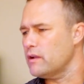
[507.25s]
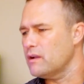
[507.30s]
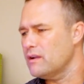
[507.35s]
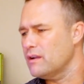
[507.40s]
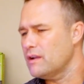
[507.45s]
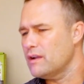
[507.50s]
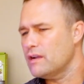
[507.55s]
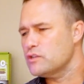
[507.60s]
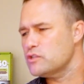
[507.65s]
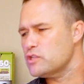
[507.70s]

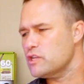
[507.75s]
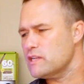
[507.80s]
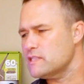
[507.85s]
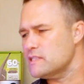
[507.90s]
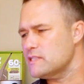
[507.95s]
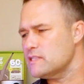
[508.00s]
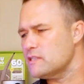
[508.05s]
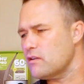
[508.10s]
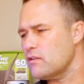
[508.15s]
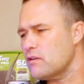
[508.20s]
Chances
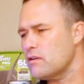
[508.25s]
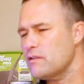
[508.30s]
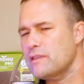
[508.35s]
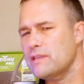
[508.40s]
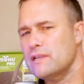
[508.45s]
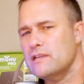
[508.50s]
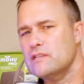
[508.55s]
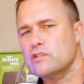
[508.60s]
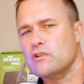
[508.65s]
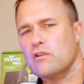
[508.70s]
are
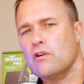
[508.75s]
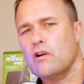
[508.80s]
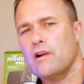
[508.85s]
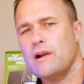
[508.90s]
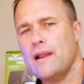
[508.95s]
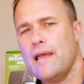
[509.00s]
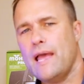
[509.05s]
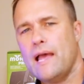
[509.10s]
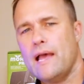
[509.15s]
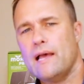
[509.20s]
these are on
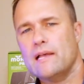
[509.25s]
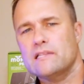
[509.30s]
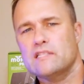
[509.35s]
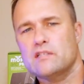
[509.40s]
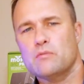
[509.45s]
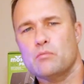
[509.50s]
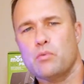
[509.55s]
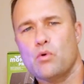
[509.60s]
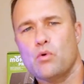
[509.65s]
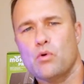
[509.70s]

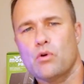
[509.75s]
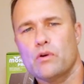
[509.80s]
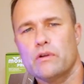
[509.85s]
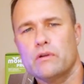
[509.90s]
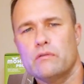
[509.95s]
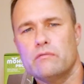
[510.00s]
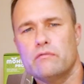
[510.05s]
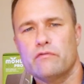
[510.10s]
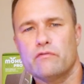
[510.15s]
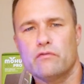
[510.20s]
ad-supported
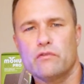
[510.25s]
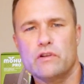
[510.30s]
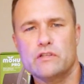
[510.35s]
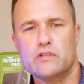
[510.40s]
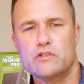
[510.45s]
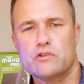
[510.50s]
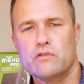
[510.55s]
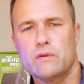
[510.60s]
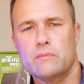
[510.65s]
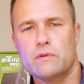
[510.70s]
free
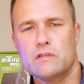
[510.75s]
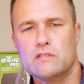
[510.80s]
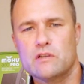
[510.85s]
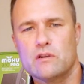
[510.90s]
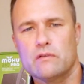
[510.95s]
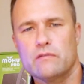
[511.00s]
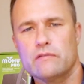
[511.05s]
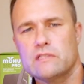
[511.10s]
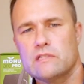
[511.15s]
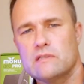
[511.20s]
streaming
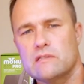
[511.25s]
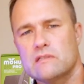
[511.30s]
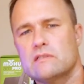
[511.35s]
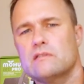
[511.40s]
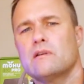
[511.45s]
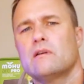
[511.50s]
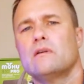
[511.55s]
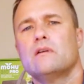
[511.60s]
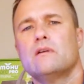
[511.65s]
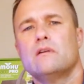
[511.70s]
services,
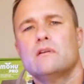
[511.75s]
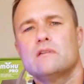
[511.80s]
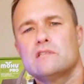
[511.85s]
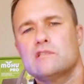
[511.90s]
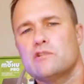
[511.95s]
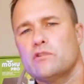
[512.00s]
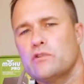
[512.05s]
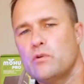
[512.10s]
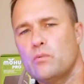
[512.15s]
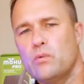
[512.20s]
so
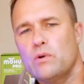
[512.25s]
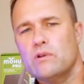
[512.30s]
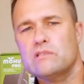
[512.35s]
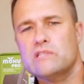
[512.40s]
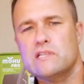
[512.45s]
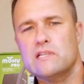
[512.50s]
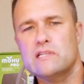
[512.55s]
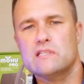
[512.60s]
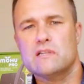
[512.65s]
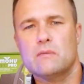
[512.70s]
you will see
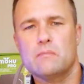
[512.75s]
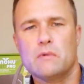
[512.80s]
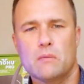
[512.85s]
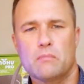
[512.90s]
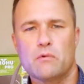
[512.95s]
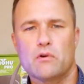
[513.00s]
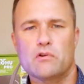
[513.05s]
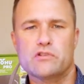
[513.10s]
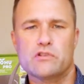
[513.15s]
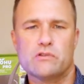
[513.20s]
some
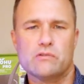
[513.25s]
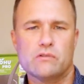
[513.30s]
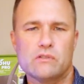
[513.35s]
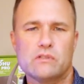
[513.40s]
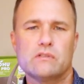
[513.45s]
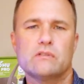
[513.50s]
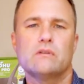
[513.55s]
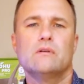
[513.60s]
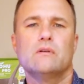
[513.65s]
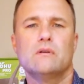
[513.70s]
commercials,
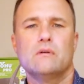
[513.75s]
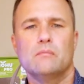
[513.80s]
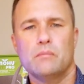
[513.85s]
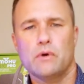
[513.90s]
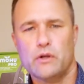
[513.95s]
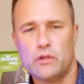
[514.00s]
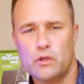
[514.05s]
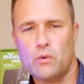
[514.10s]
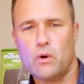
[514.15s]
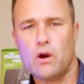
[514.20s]
but
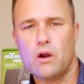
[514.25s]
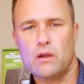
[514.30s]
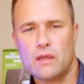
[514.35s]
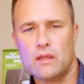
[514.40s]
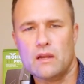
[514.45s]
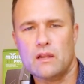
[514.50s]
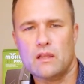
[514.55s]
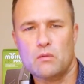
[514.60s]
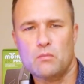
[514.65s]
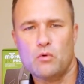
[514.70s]
you are
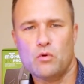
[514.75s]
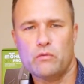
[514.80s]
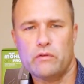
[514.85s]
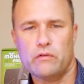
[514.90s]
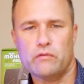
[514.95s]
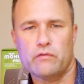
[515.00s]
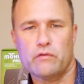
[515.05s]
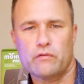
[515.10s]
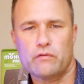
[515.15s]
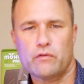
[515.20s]
getting the movie
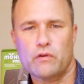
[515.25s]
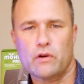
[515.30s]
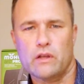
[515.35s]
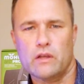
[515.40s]
for free.